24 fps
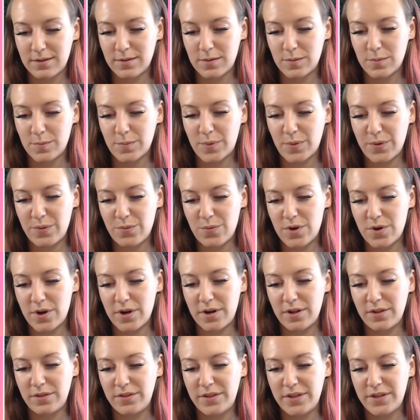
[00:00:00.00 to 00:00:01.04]
But we want
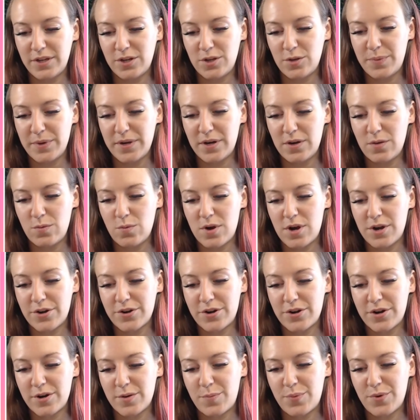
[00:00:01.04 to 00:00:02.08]
a little bit of water
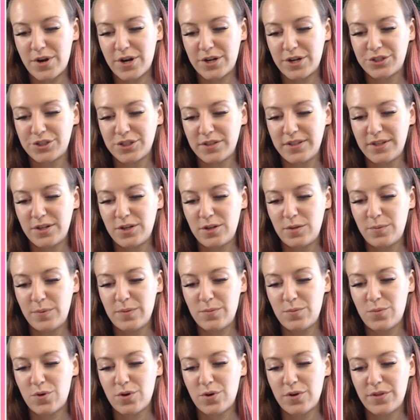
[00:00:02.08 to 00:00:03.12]
on our brush, a little bit
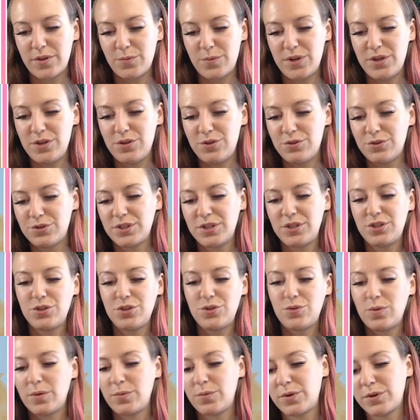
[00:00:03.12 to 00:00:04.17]
more than we usually
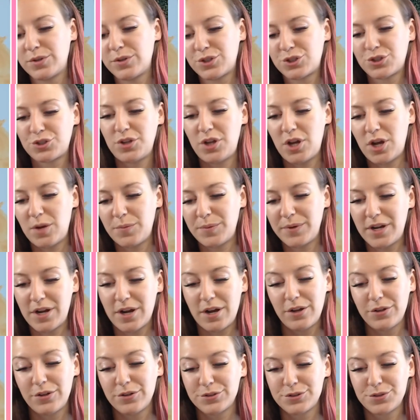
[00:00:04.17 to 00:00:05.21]
do when we're slobbing
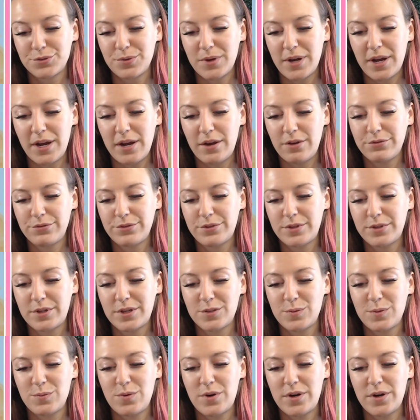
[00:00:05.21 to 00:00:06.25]
colors around, because
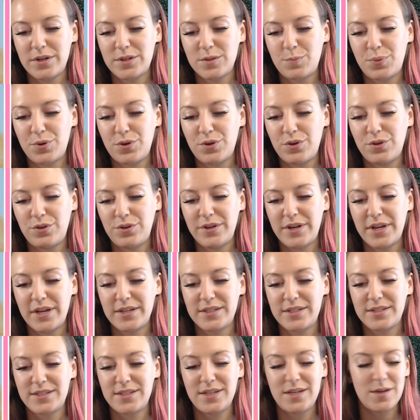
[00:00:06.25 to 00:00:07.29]
we want it to pull
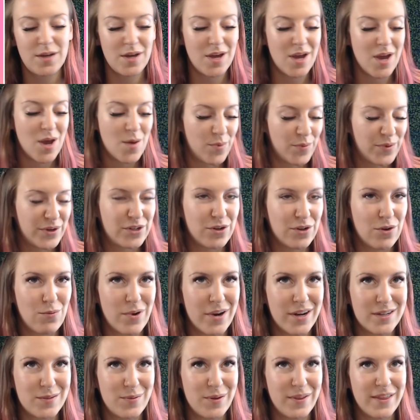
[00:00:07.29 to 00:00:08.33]
nicely. But we don't
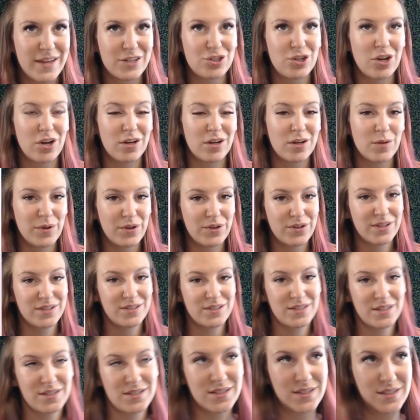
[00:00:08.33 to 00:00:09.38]
want it to be that chocolate milk
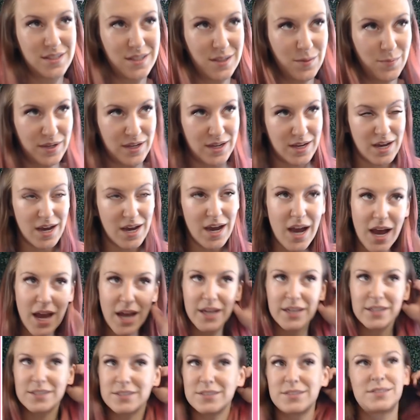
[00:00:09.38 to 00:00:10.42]
consistency,
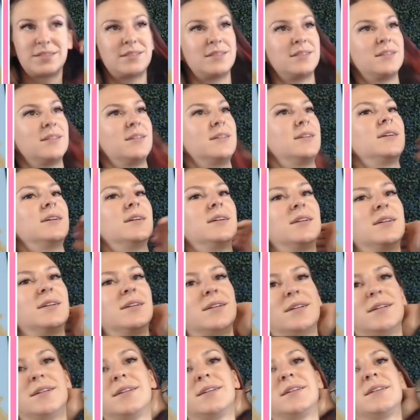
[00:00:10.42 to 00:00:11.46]
because
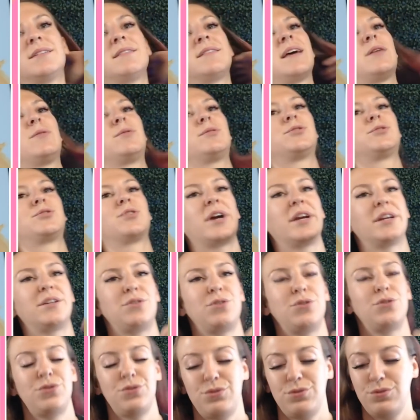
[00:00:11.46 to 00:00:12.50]
that will dry
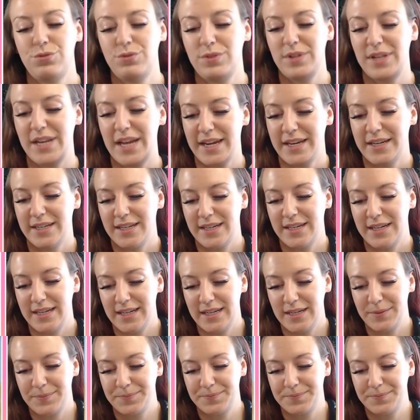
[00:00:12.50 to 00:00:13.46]
too lightly.